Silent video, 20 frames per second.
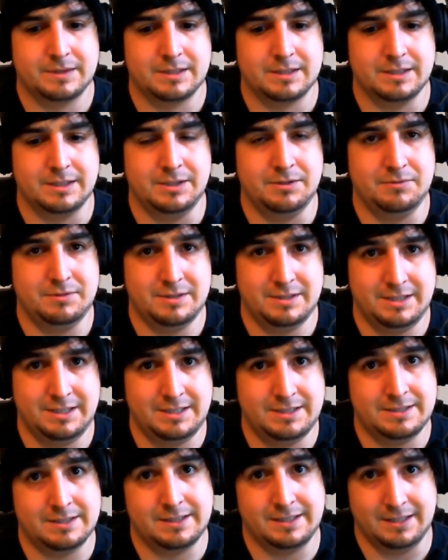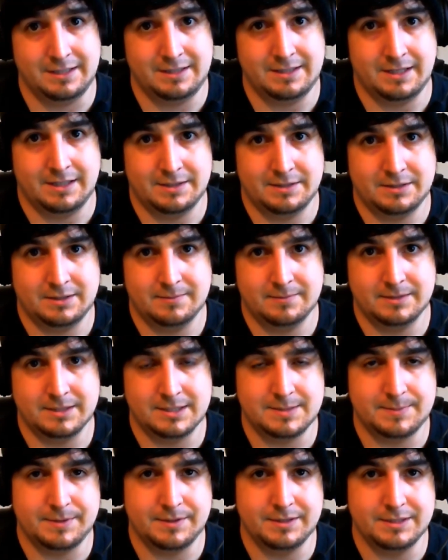you need to get that tournament
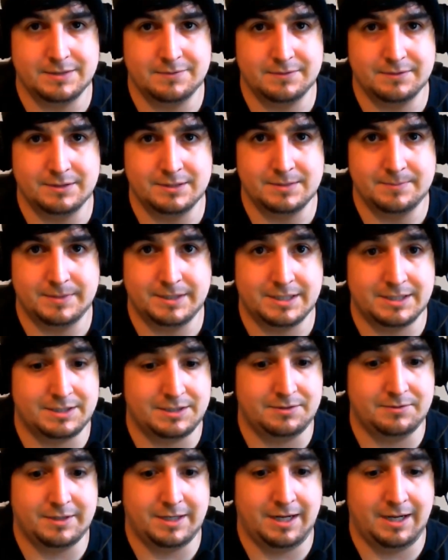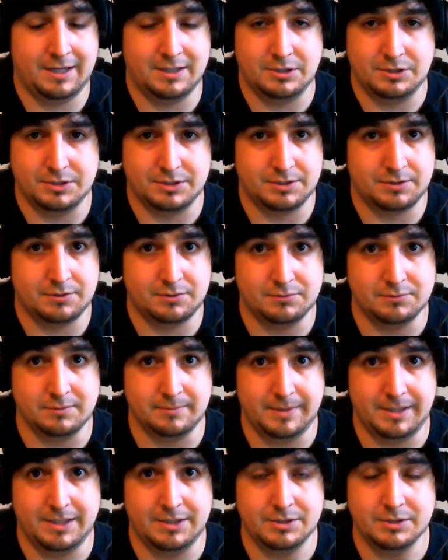experience first, because you can't just go to a
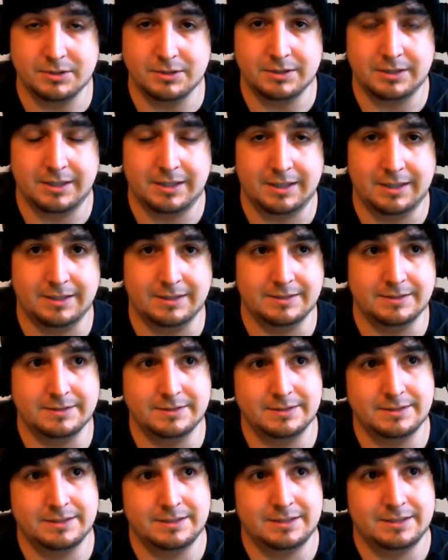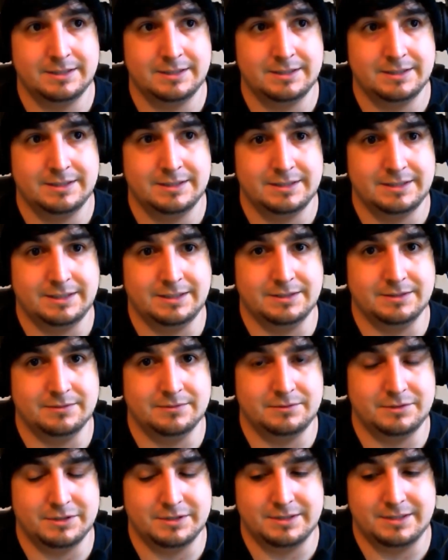major and, you know,
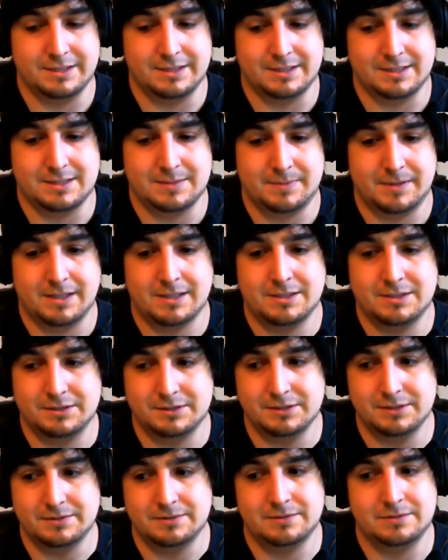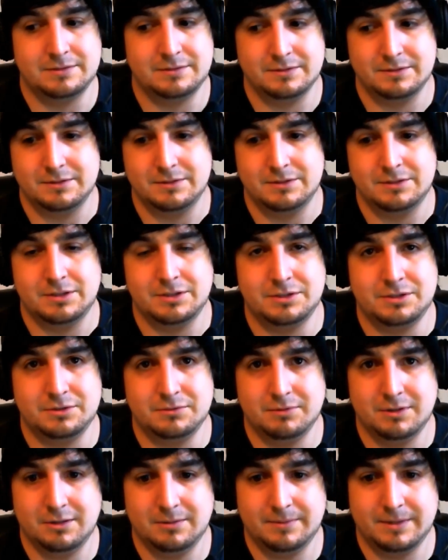just expect to do
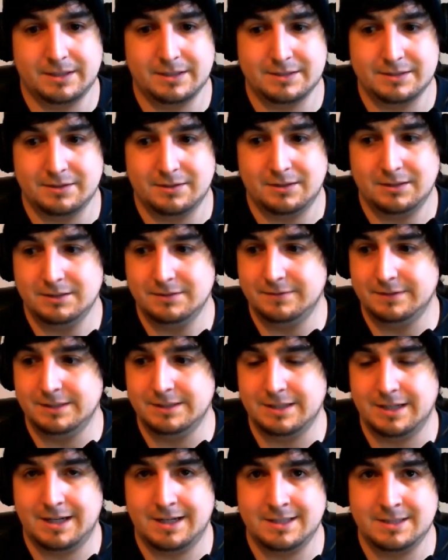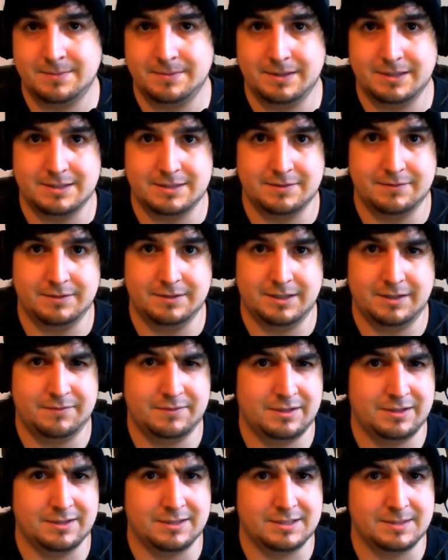well, because all of these aspects, if you have
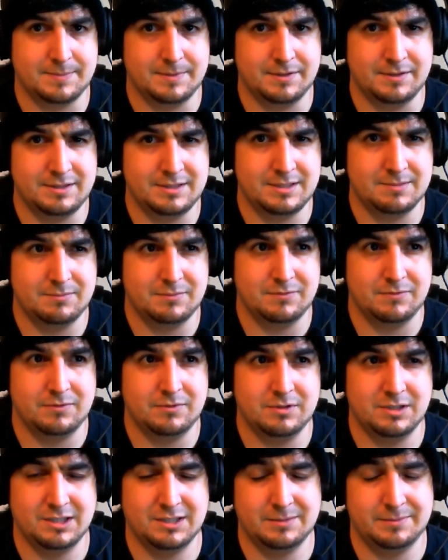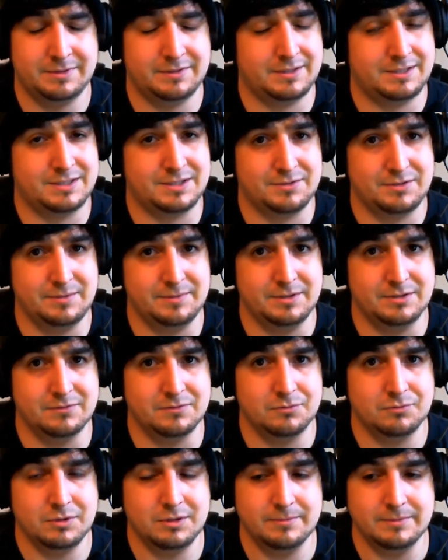not experienced them before, it can be extremely
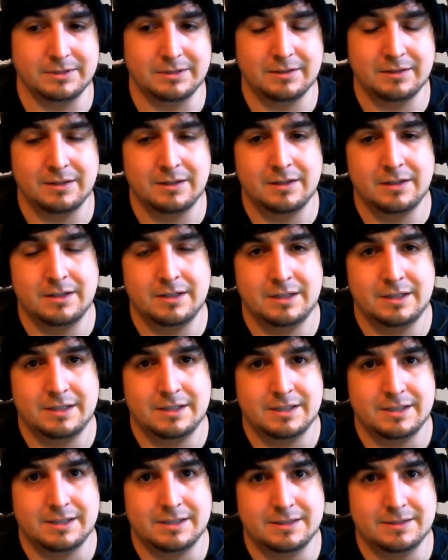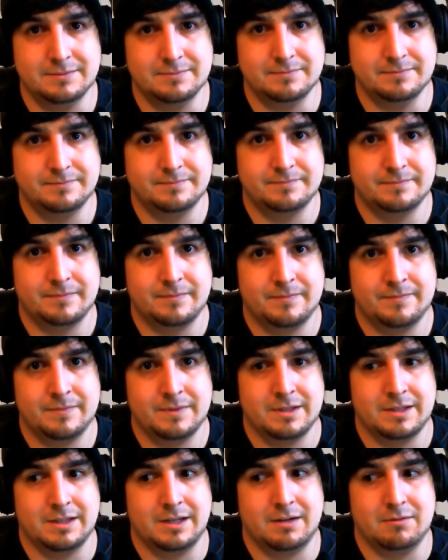overwhelming.
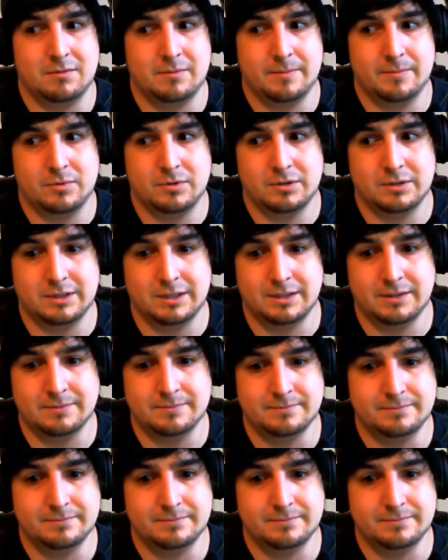I remember